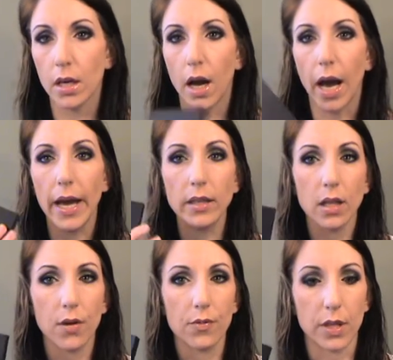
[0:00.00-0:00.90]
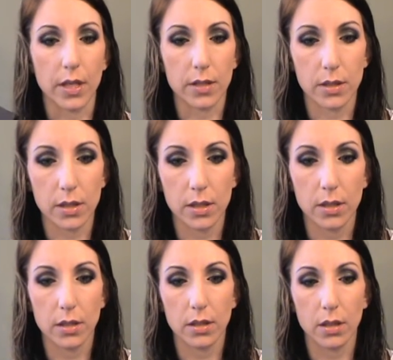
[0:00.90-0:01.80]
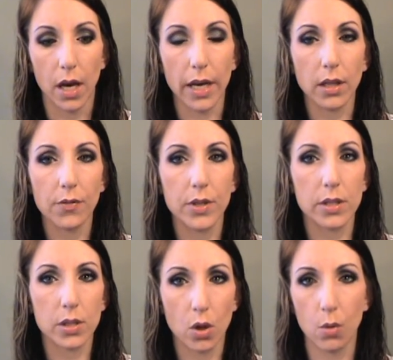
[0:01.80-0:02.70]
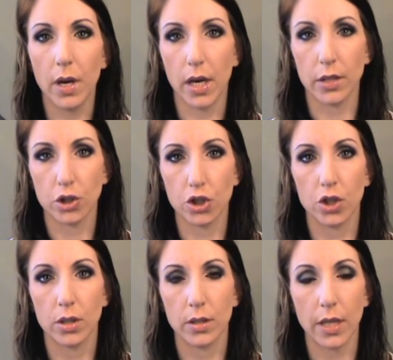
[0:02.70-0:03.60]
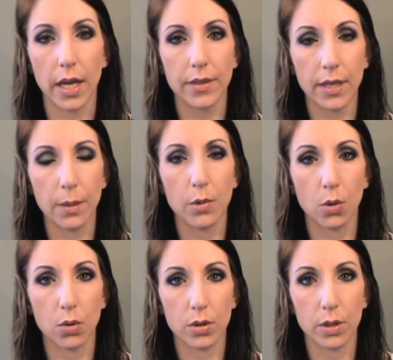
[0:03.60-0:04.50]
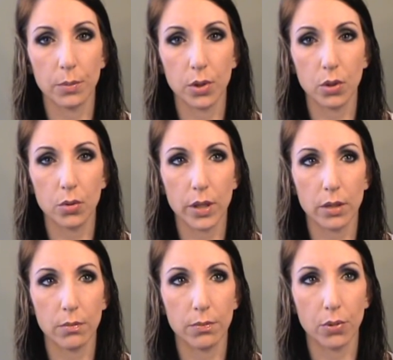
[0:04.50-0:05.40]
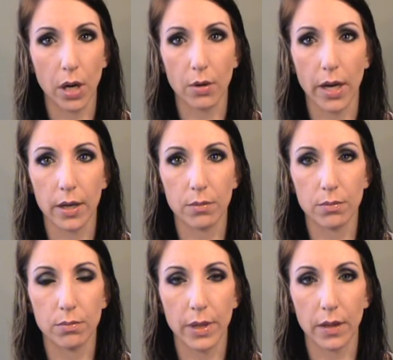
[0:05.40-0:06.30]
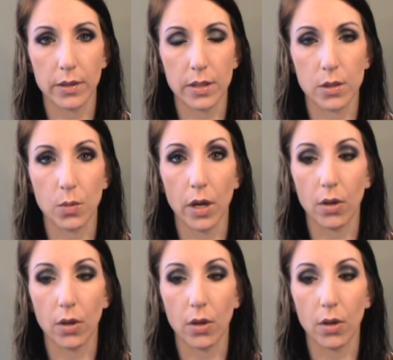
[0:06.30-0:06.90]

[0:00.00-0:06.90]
I love this. I love this so much that I think I'm going to order the blue and brown-eyed palettes as well.